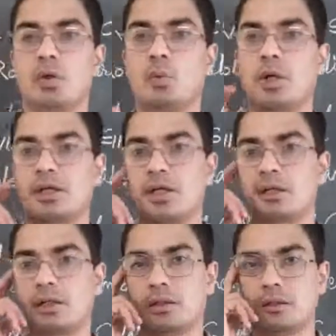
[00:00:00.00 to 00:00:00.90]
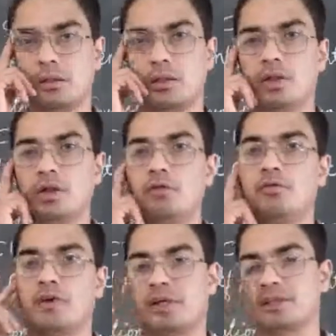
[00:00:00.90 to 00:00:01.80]
what are
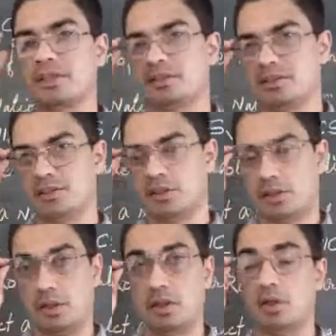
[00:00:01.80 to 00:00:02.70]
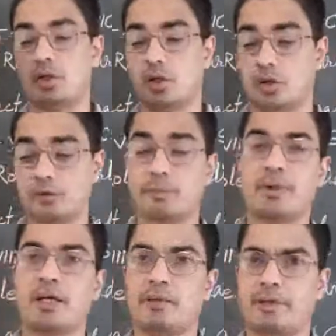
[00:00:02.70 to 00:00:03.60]
the functions of the
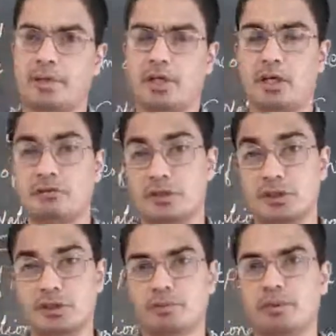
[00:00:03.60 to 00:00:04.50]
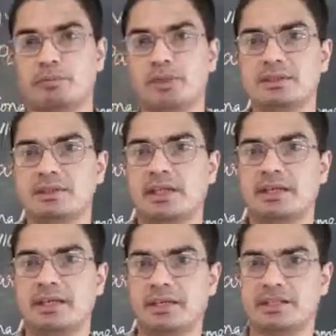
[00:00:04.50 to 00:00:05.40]
parliament. After the members
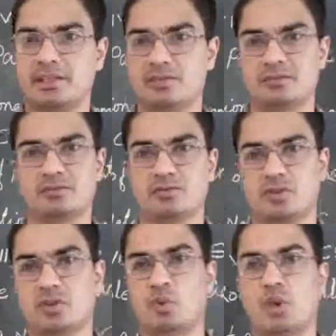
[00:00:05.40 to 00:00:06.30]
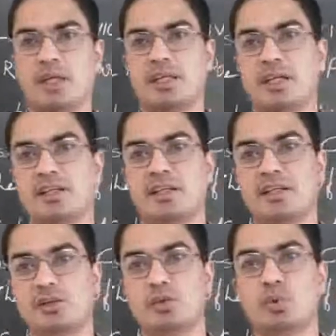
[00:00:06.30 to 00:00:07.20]
are elected, what are
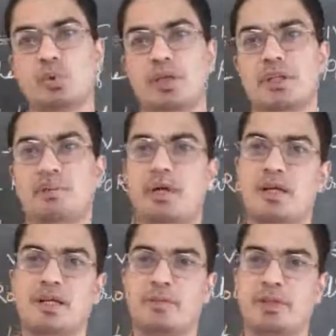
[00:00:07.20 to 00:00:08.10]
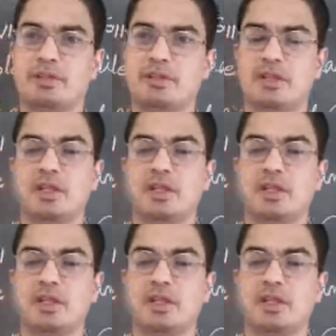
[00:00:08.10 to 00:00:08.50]
they to do in the parliament?